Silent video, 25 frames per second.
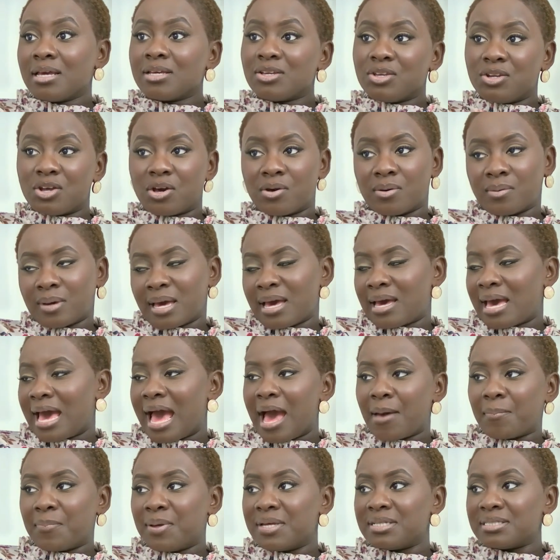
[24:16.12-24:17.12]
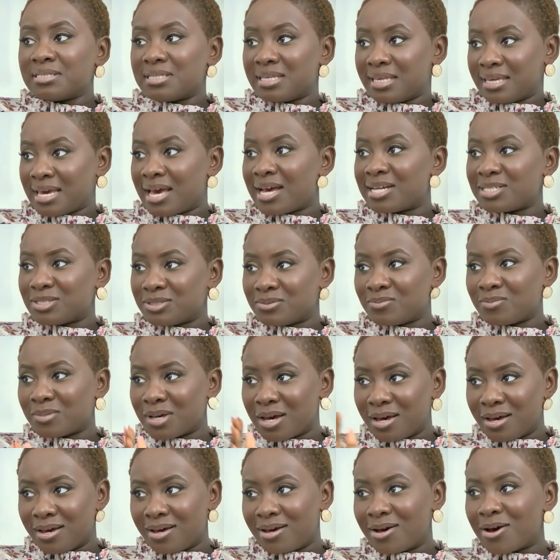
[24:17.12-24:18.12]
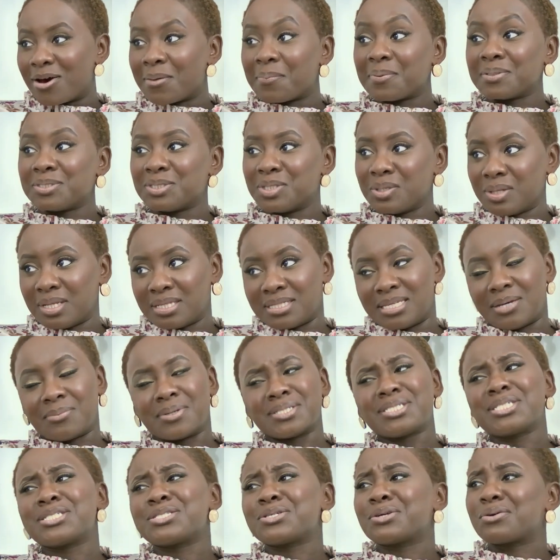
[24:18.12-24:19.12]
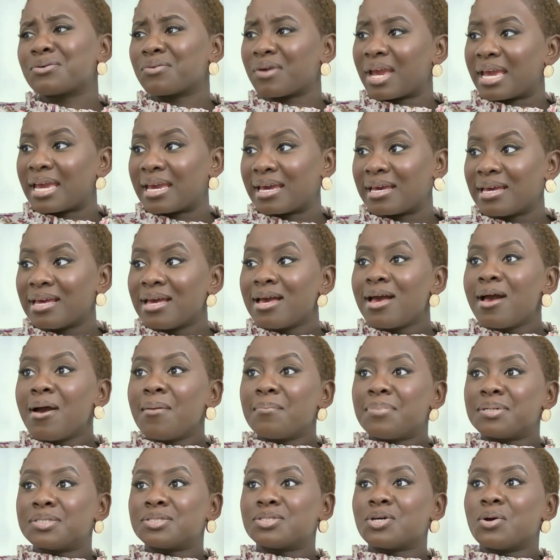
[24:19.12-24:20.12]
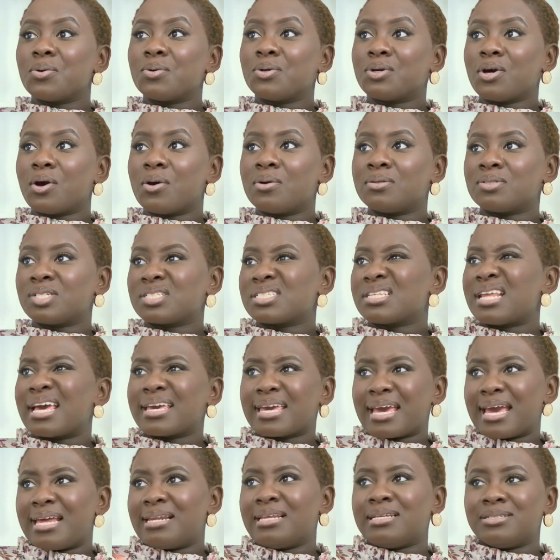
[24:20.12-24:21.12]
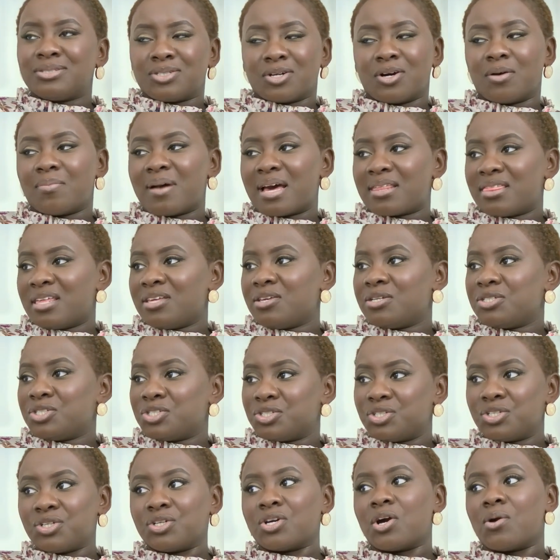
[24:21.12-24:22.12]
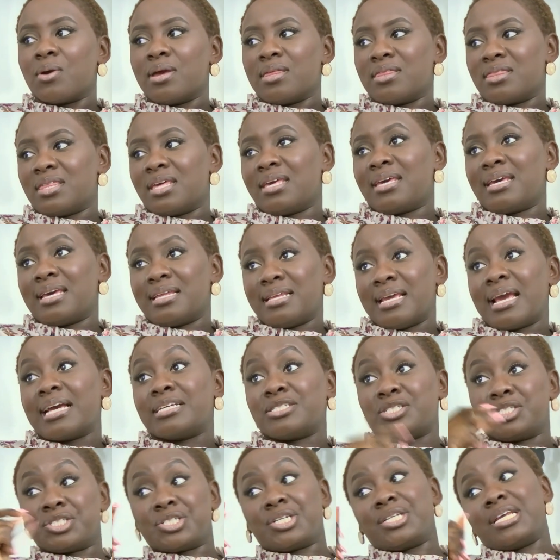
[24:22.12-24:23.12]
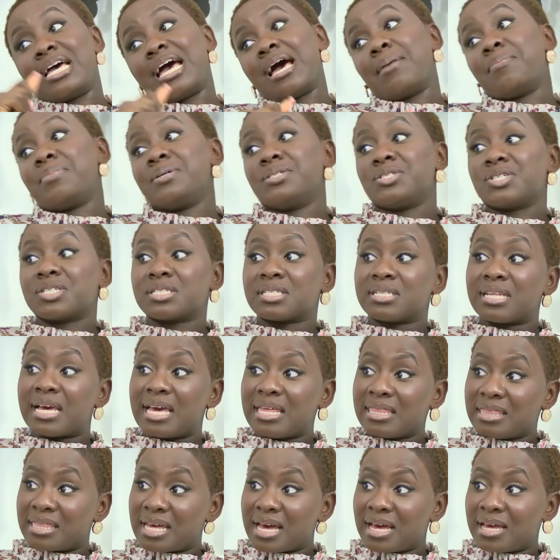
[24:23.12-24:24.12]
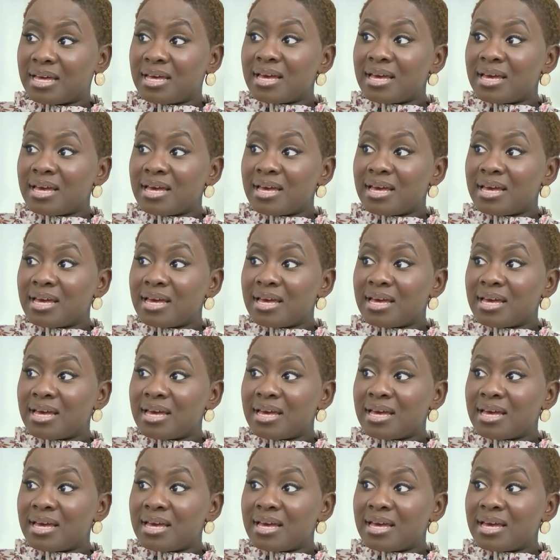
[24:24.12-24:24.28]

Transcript: you know, happen to get opportunity, which is great, but don't go, just like any job, I think you shouldn't go in thinking, it's just going to happen just like that.